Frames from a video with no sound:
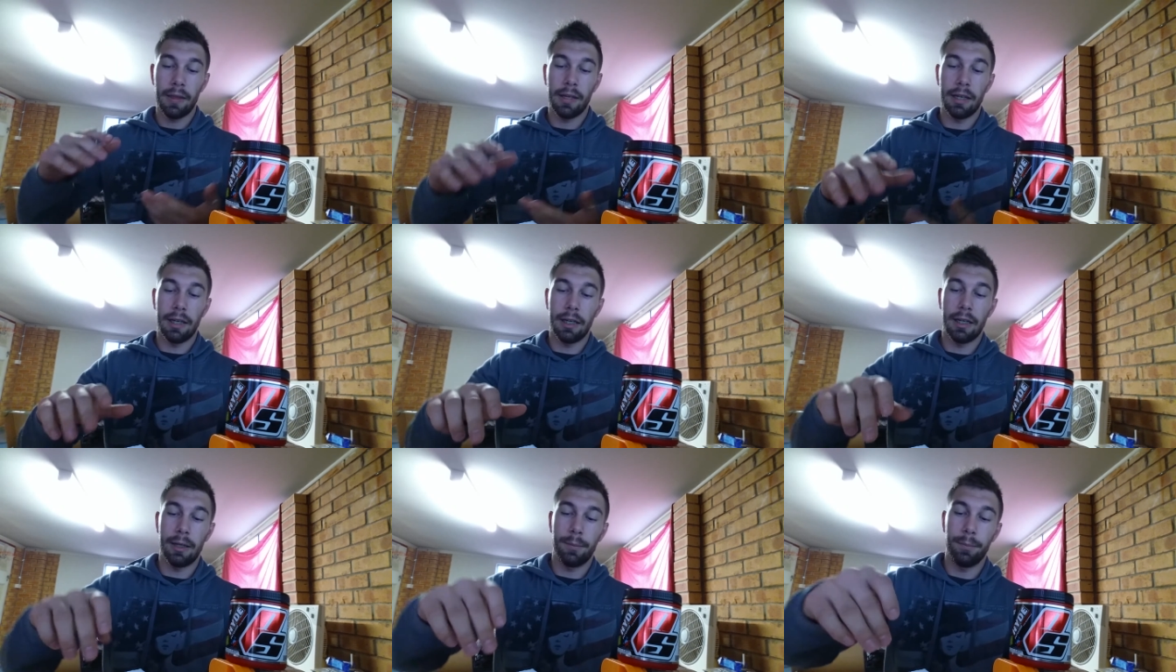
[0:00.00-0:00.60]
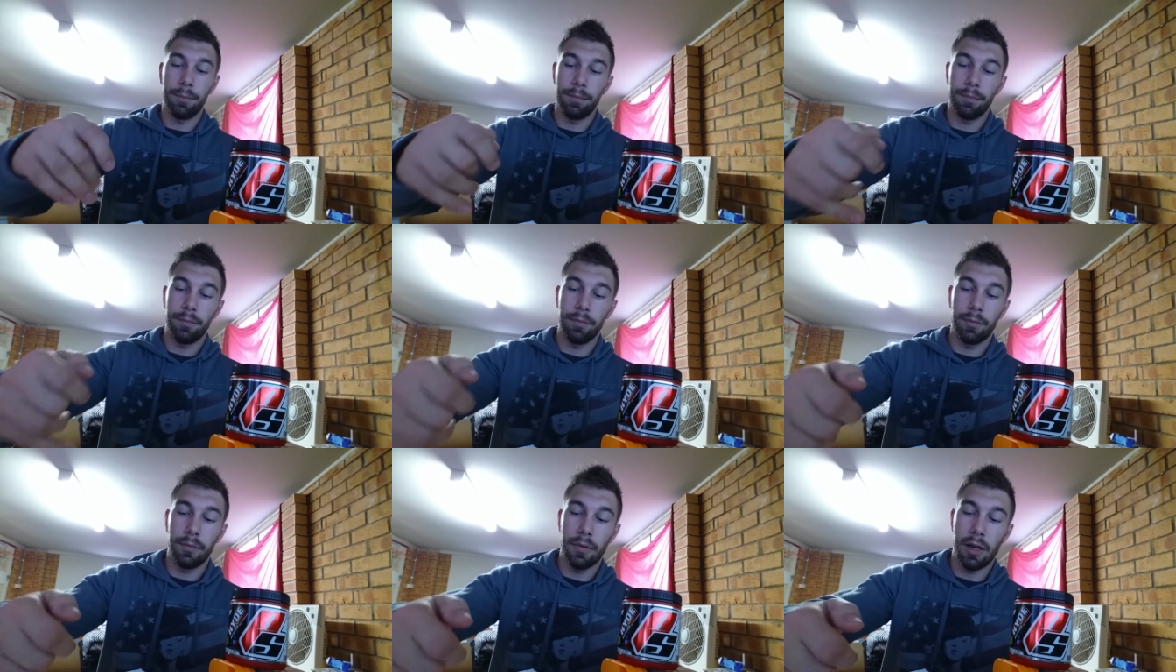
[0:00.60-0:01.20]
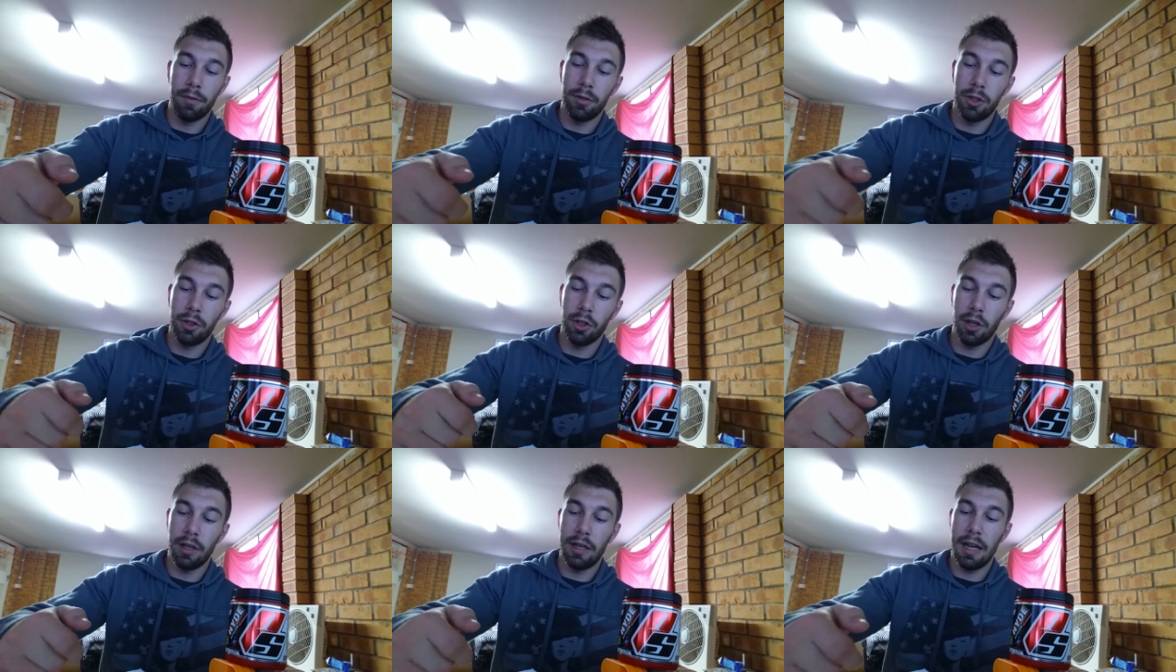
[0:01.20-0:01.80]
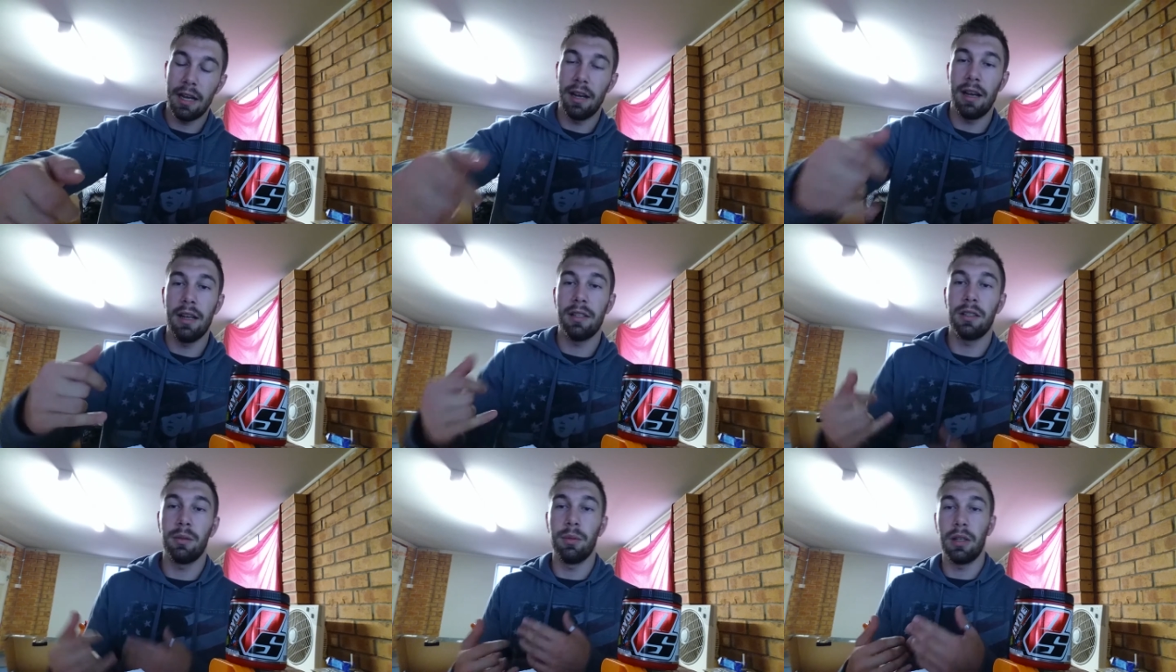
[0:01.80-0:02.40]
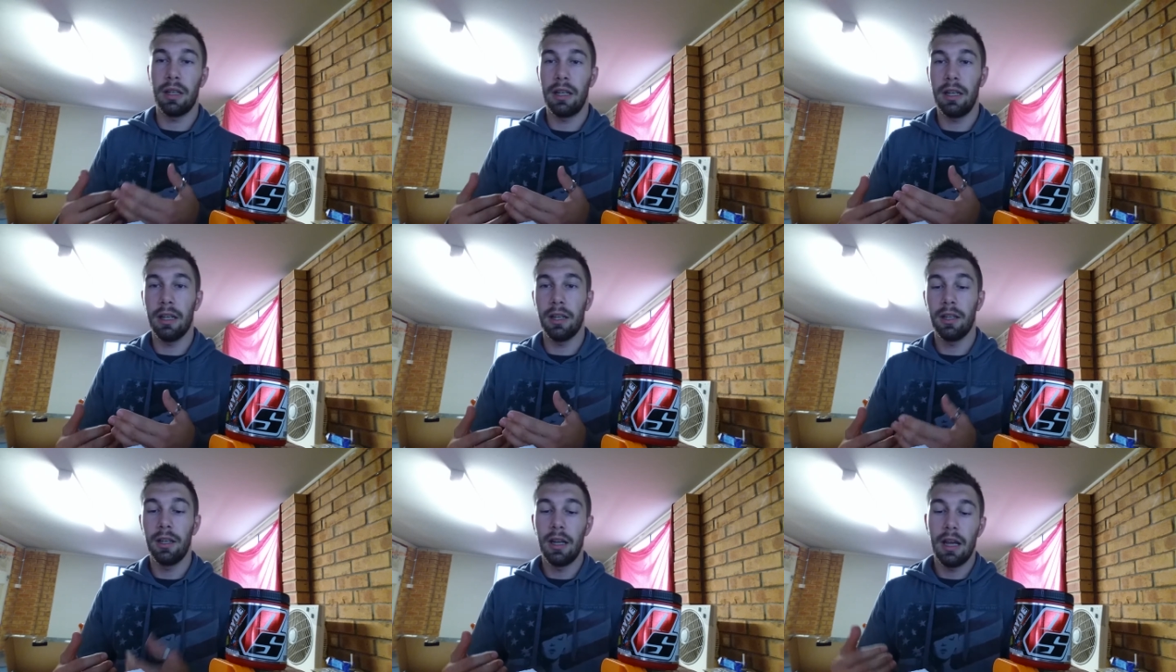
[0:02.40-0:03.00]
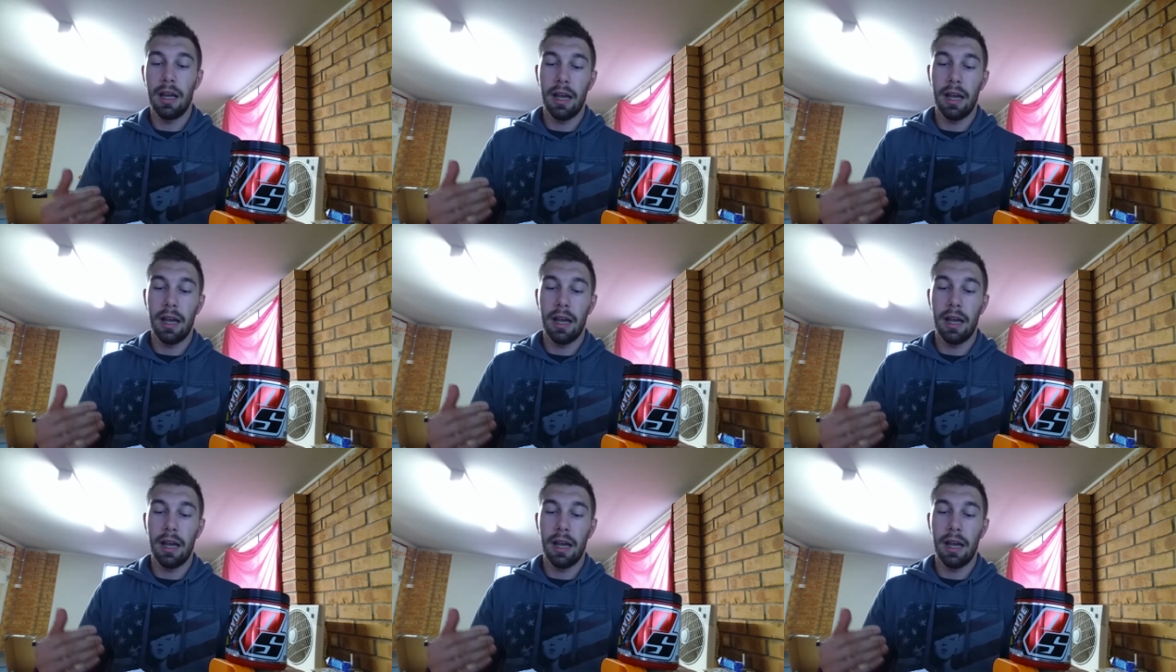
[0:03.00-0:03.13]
I've just jotted down an estimate here.